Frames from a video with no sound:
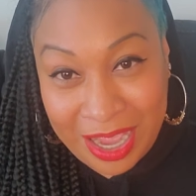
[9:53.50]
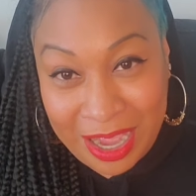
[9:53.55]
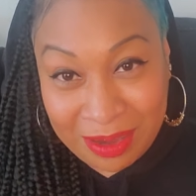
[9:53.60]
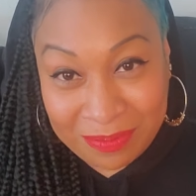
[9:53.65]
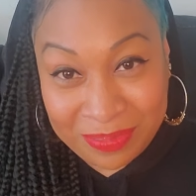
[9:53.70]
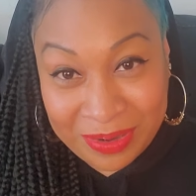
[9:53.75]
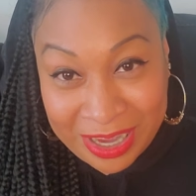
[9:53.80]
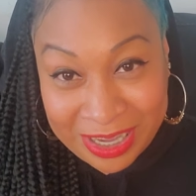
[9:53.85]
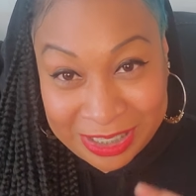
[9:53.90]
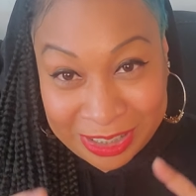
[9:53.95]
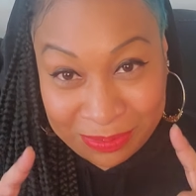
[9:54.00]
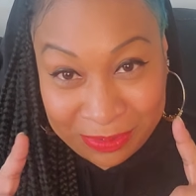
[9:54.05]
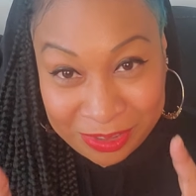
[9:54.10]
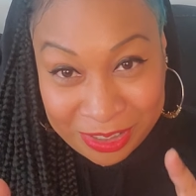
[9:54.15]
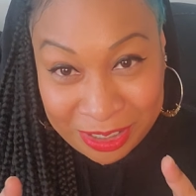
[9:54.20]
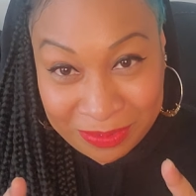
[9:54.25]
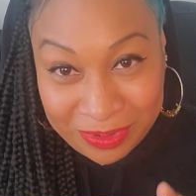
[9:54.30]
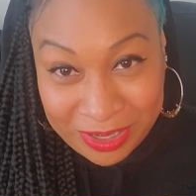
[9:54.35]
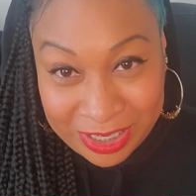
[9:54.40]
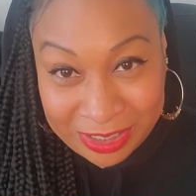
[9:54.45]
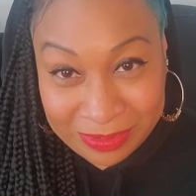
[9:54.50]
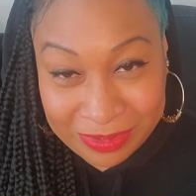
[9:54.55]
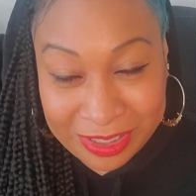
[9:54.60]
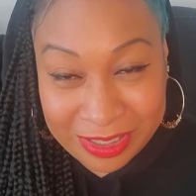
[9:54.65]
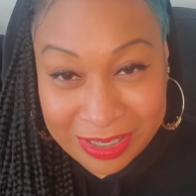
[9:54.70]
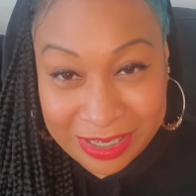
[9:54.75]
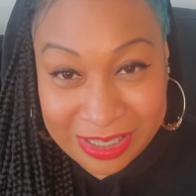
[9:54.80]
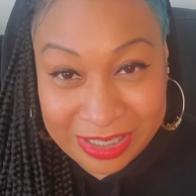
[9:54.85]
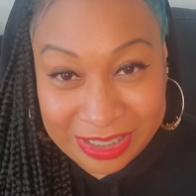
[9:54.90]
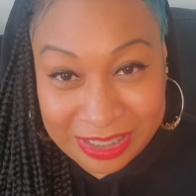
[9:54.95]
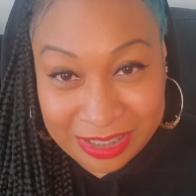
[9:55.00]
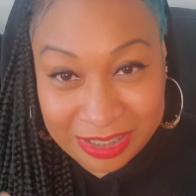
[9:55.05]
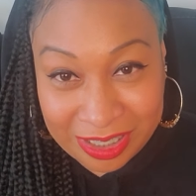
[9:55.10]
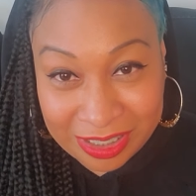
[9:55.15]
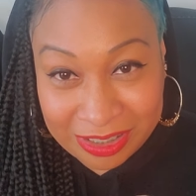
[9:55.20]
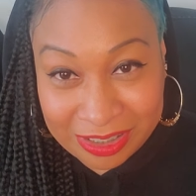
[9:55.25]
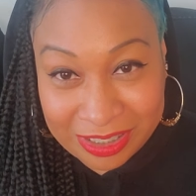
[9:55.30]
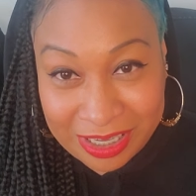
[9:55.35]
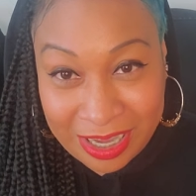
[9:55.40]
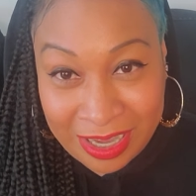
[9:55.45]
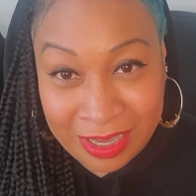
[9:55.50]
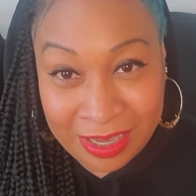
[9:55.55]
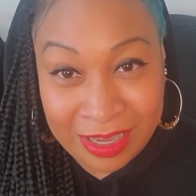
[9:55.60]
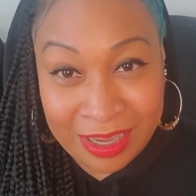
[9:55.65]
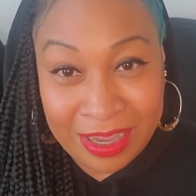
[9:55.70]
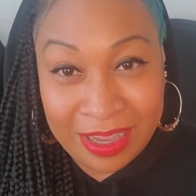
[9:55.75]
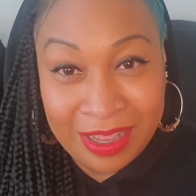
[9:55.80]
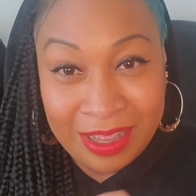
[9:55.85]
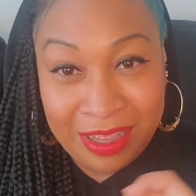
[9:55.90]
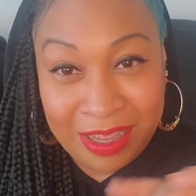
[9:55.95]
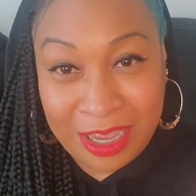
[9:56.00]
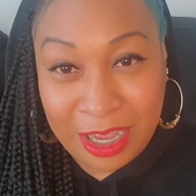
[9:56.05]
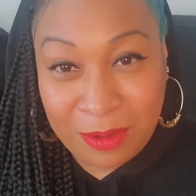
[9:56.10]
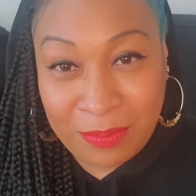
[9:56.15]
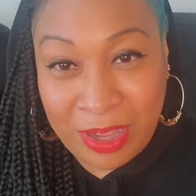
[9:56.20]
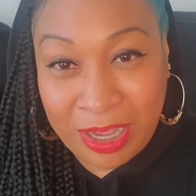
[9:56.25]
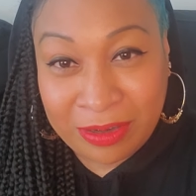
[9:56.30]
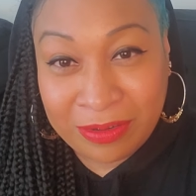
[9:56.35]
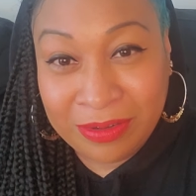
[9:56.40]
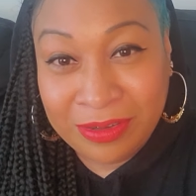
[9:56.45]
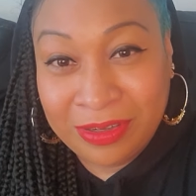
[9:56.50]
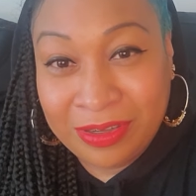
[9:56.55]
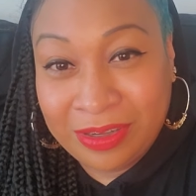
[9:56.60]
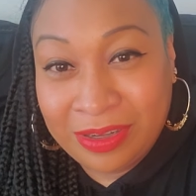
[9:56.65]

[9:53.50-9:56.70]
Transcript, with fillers: I'm possible, you're possible, you're ST Tanya Ty. I'm out.